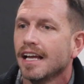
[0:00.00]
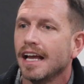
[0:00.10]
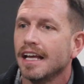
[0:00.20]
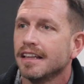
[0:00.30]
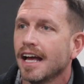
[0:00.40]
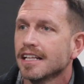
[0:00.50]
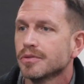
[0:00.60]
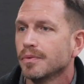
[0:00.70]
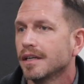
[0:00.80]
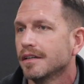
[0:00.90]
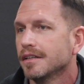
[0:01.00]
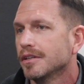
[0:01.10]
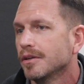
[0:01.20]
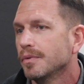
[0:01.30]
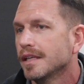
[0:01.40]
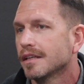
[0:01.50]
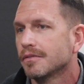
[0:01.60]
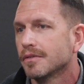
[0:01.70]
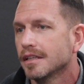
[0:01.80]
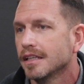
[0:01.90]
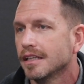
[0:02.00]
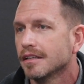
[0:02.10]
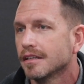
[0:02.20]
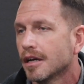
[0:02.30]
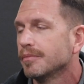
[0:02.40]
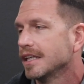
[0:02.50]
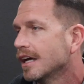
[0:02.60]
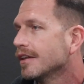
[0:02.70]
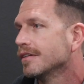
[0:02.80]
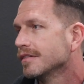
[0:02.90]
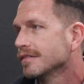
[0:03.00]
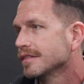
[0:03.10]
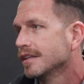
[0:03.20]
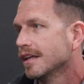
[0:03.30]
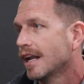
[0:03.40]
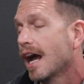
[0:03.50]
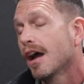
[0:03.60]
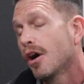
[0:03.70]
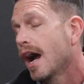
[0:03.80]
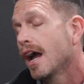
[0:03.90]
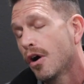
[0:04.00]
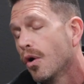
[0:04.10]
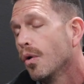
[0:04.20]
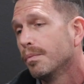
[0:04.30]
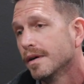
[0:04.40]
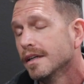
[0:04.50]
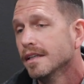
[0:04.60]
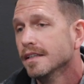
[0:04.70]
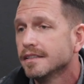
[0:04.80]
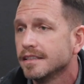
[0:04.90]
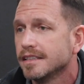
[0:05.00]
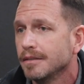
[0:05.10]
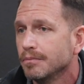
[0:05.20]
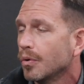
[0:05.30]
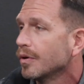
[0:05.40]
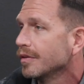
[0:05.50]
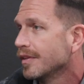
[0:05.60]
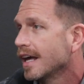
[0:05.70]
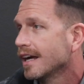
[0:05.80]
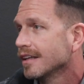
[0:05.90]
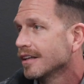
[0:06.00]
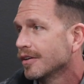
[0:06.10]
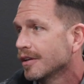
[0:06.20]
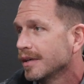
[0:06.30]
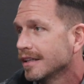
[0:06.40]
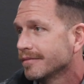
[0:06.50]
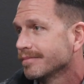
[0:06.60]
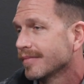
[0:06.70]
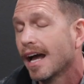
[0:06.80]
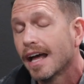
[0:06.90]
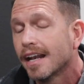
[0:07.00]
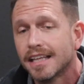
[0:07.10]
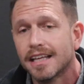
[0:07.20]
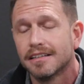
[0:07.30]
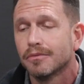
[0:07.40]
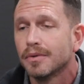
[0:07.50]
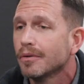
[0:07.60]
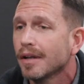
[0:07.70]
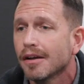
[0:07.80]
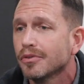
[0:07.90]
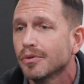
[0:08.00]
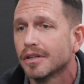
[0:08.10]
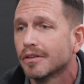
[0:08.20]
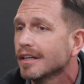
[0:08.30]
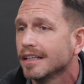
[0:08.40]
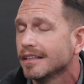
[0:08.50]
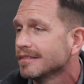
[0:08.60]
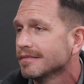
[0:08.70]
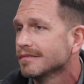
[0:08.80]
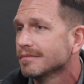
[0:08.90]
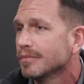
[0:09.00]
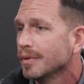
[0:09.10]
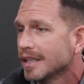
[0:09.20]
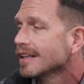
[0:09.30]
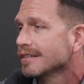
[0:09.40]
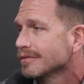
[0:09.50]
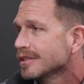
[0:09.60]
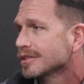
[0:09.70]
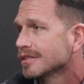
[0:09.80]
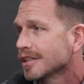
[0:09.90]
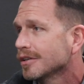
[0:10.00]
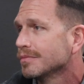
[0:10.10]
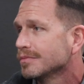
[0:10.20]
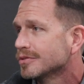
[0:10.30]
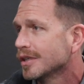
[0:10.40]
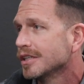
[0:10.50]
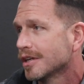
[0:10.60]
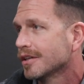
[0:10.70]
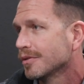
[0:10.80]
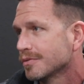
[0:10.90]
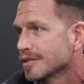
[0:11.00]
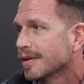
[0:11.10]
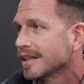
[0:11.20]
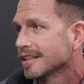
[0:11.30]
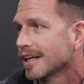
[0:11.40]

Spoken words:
And that's where, we can really come together. And I hope to see more of that. You know what I mean? And again, we don't have to agree, but we can sure as hell treat each other with respect and